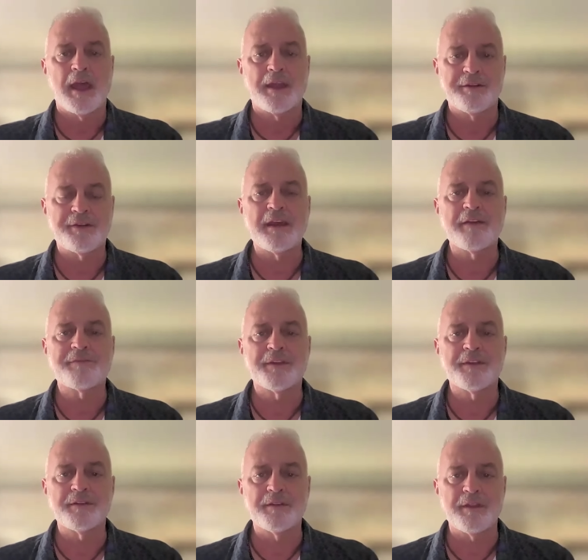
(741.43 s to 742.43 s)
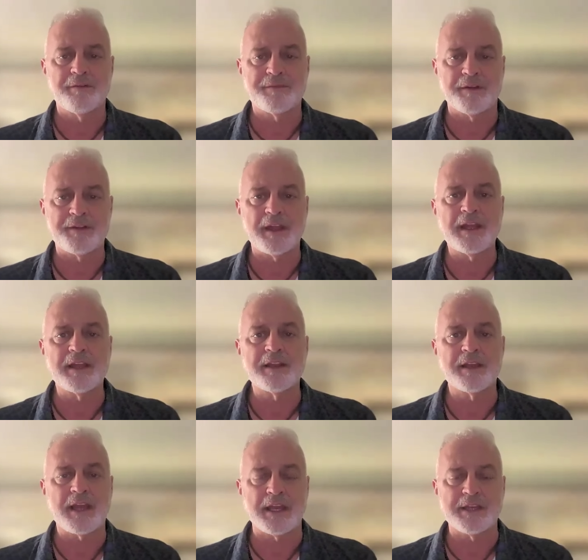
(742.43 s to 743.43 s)
and see if the if there's any
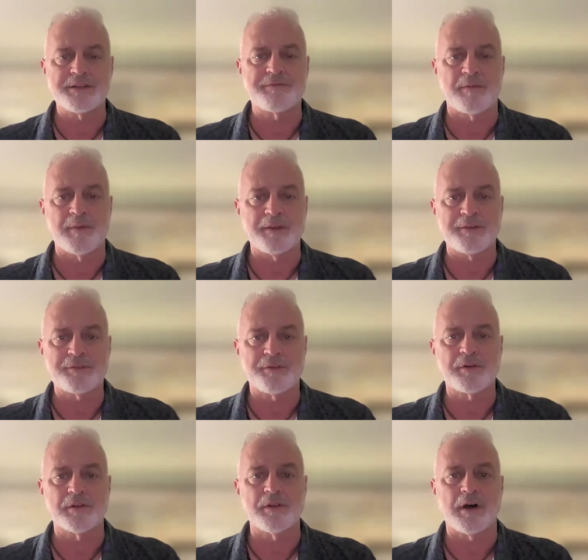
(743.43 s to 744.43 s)
indication from a historical